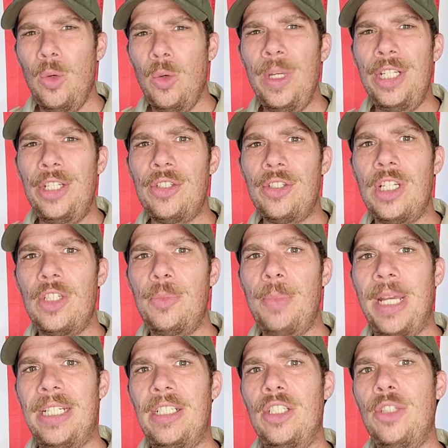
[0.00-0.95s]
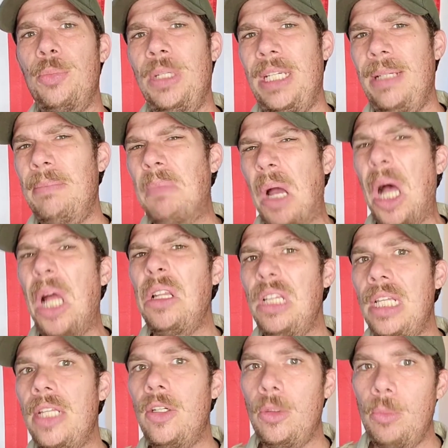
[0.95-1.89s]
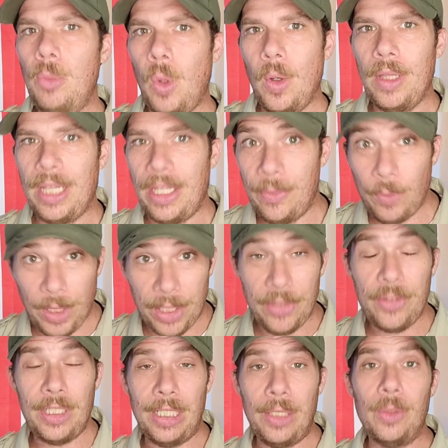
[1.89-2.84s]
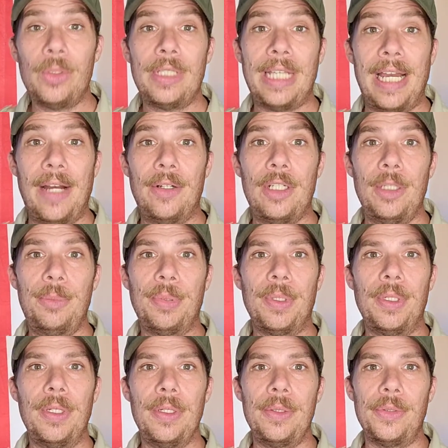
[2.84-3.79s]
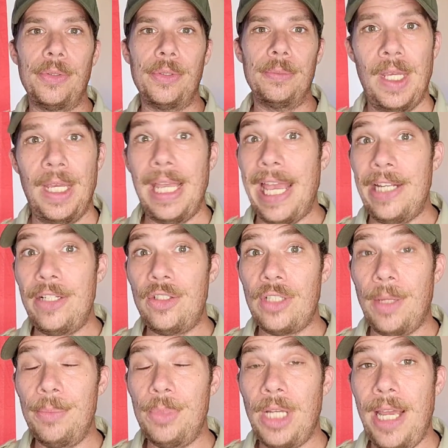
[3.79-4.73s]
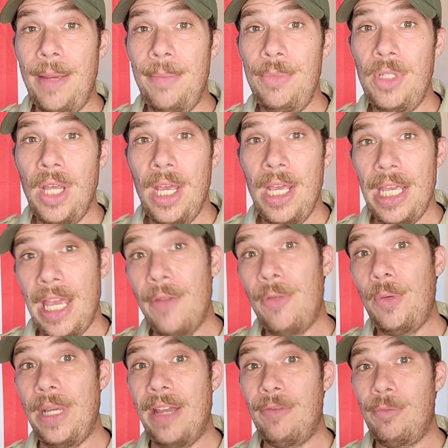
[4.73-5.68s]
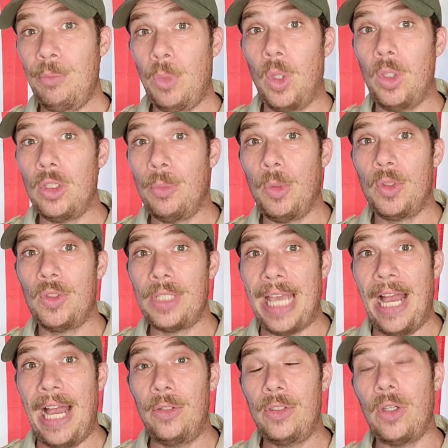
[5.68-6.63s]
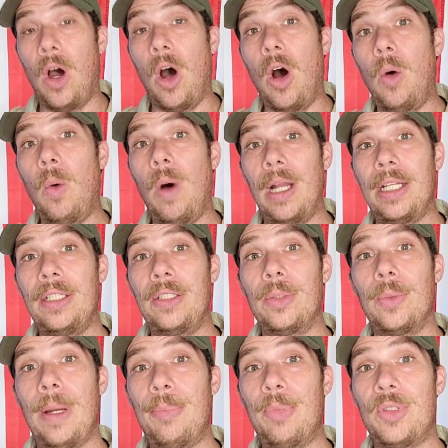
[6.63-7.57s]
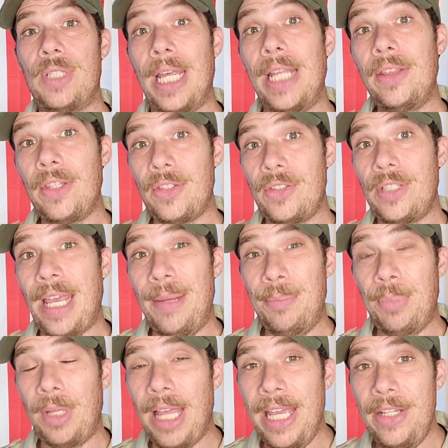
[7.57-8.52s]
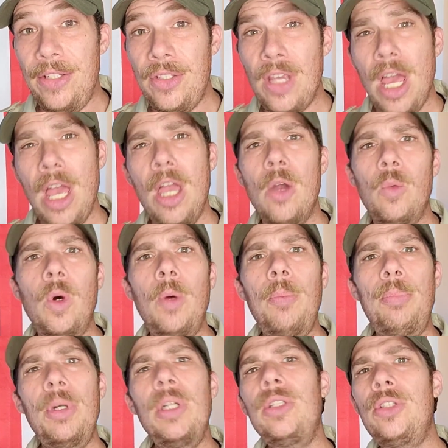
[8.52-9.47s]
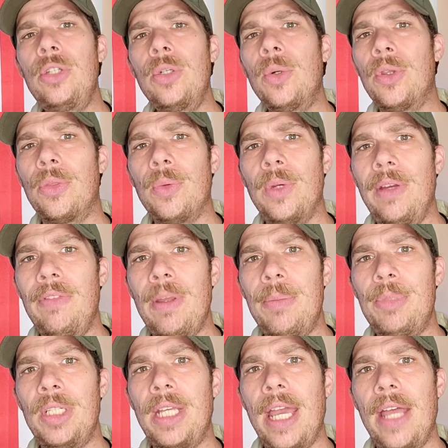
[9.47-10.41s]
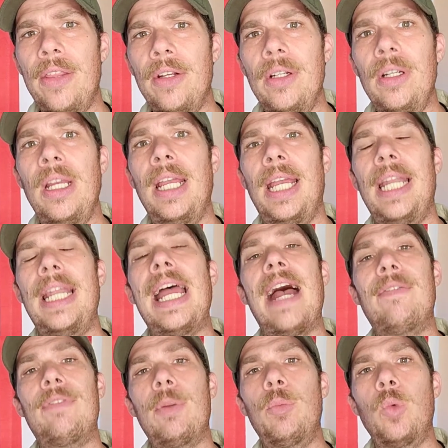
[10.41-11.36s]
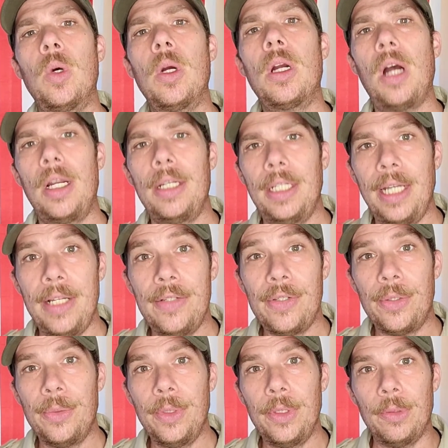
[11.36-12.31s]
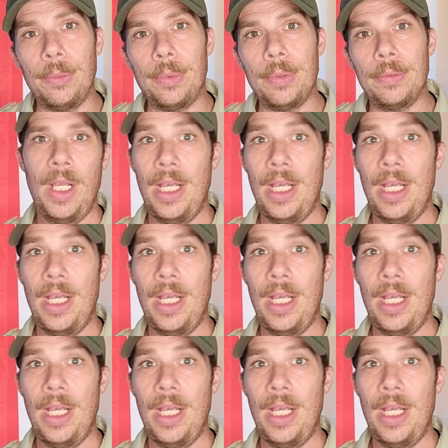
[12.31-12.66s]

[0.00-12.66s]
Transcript: We just expect it to be a little more than what a single scout could produce. And sometimes, if we have multiple scouts all wanting to represent the same place, we'll put 2 or 3 of them together and have them work on it as a group.